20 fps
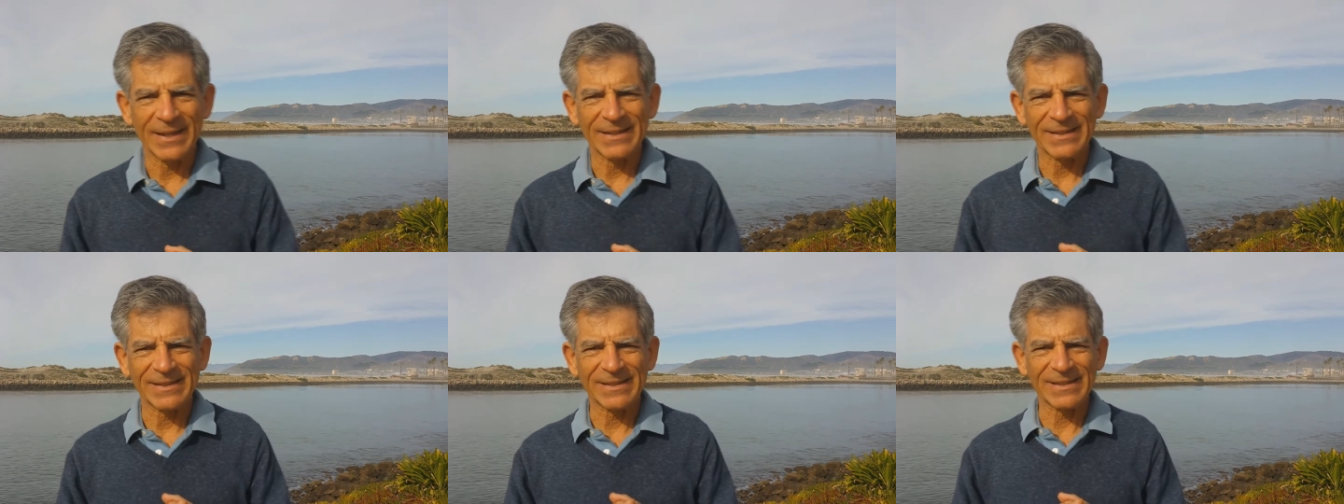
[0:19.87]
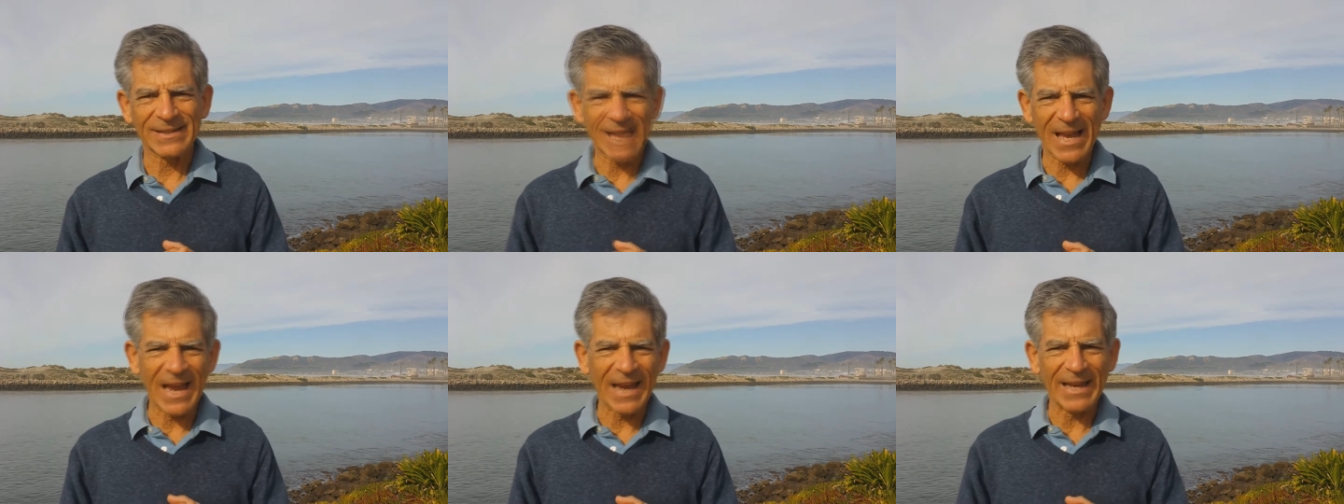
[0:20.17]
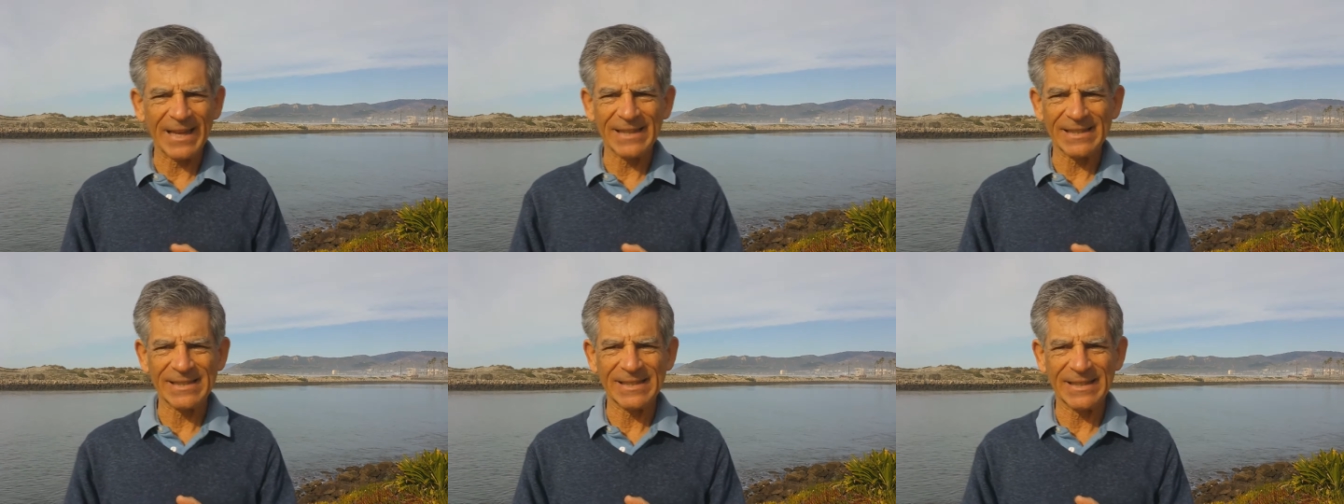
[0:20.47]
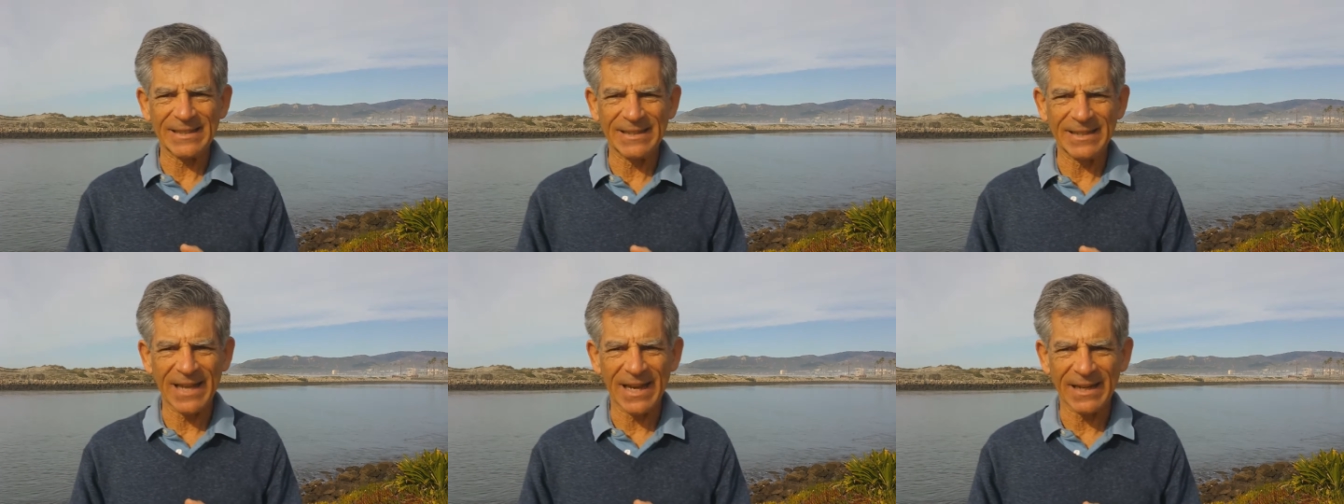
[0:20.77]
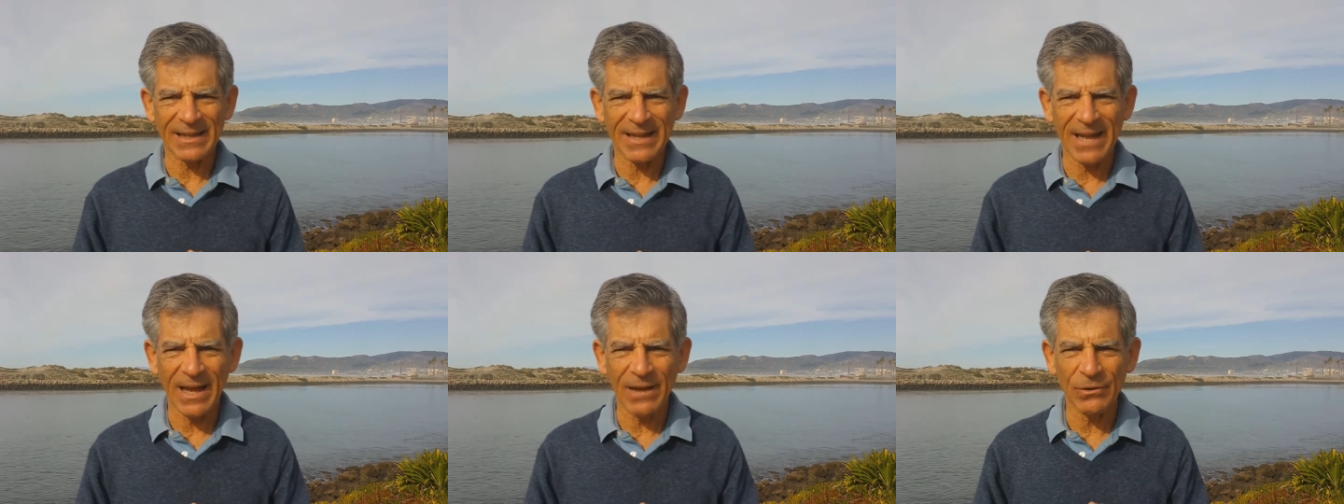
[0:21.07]
in science and
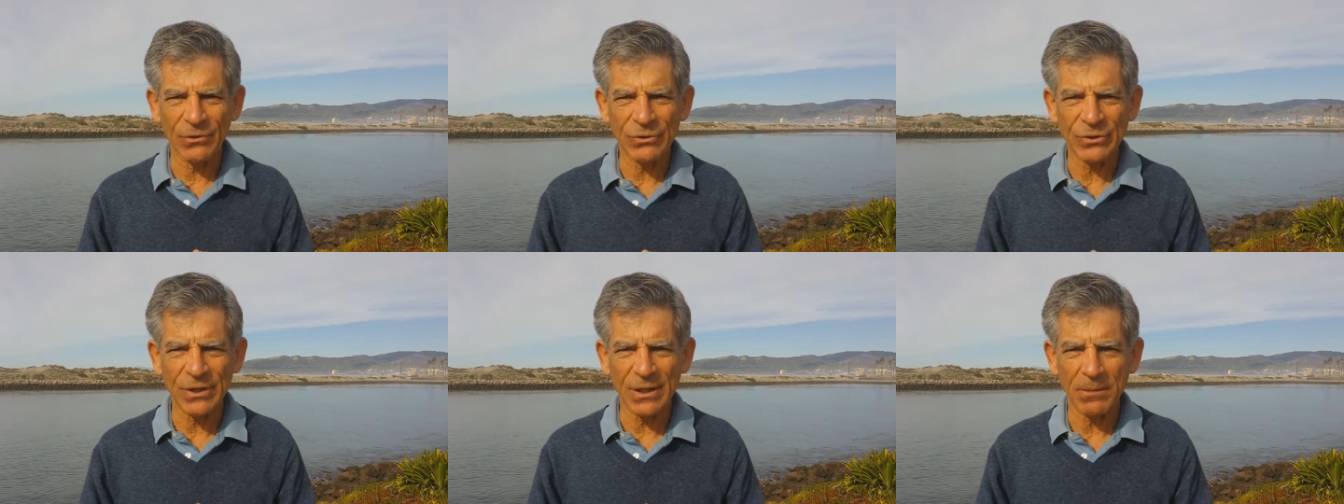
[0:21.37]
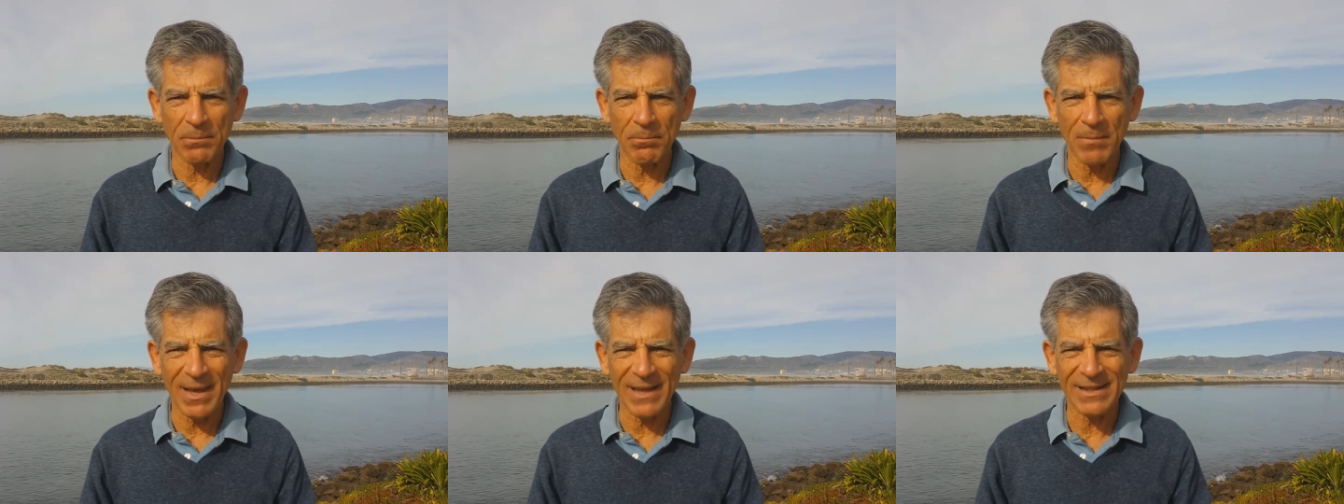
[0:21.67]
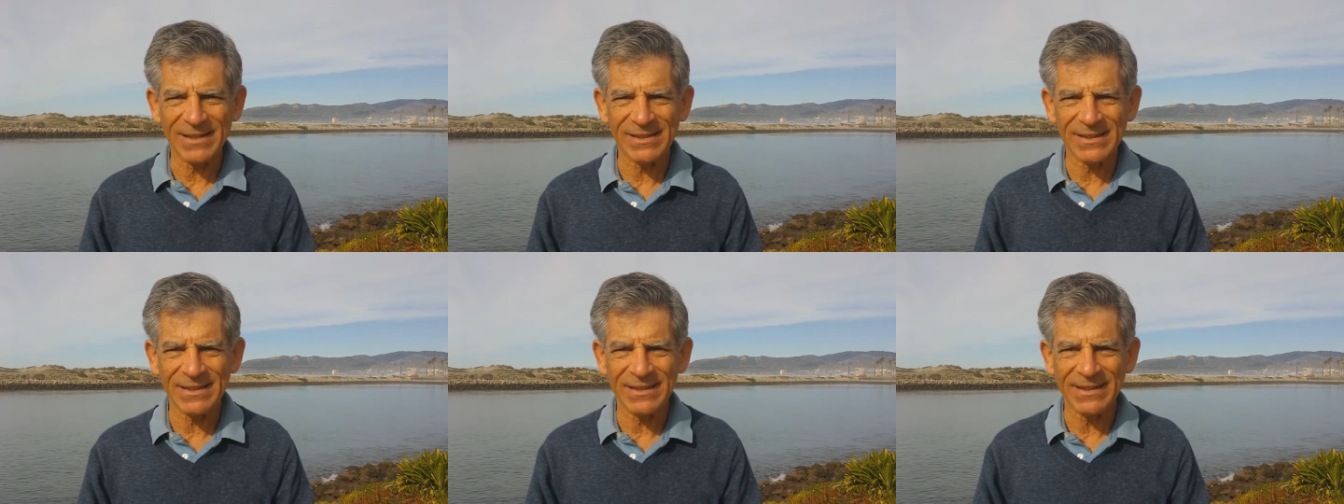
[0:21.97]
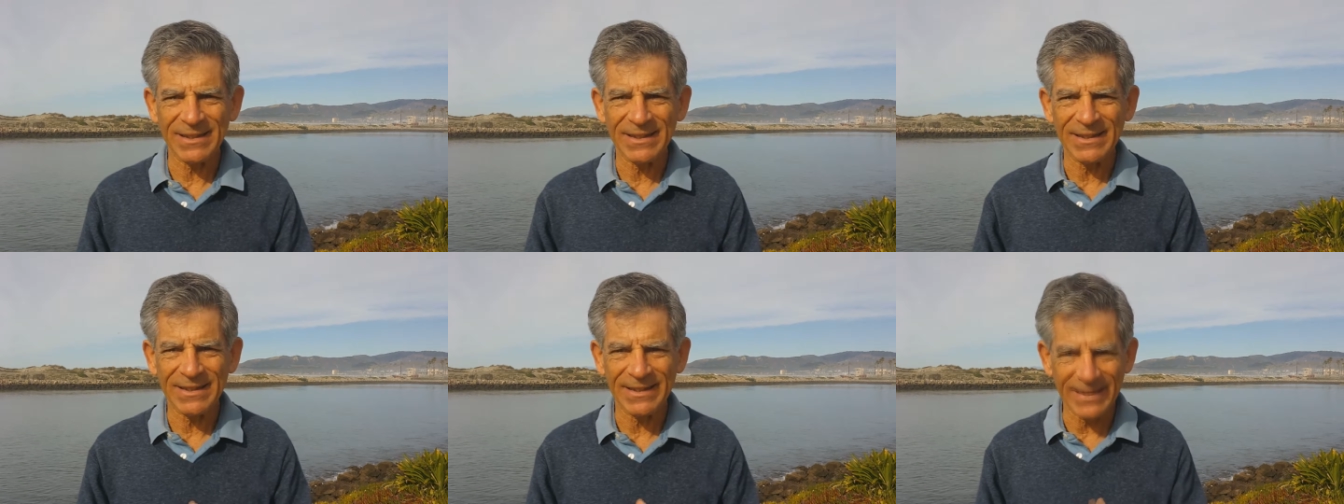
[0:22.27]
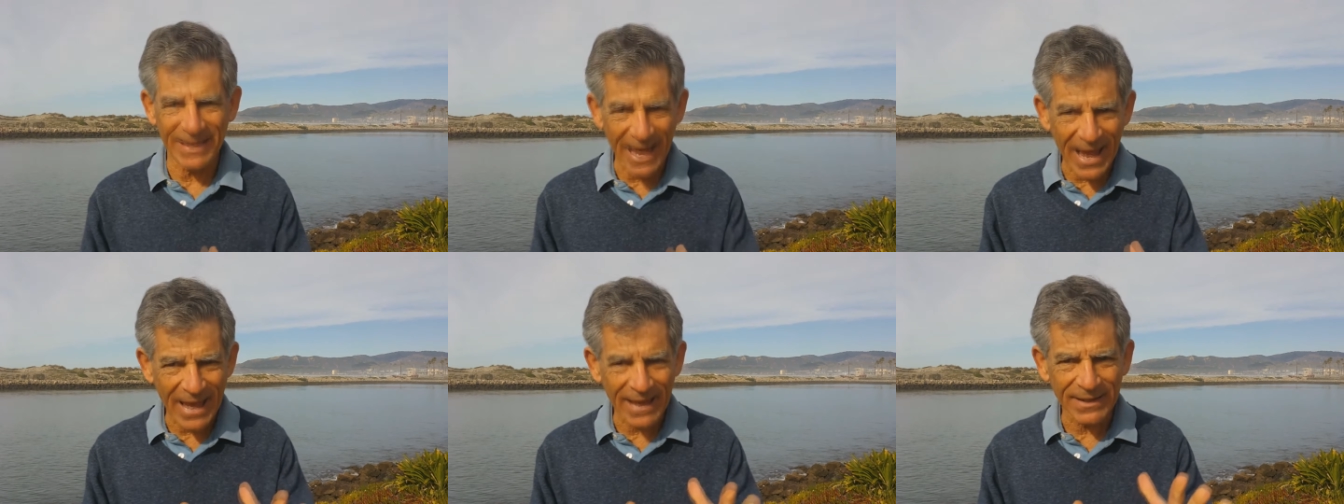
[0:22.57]
technology and medicine,
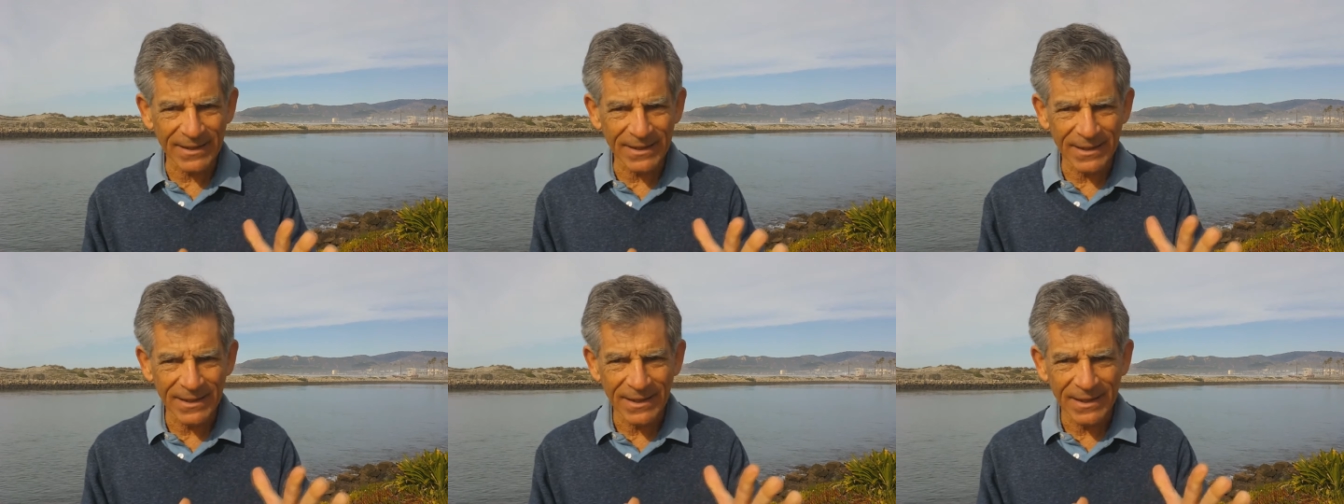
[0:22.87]
yet,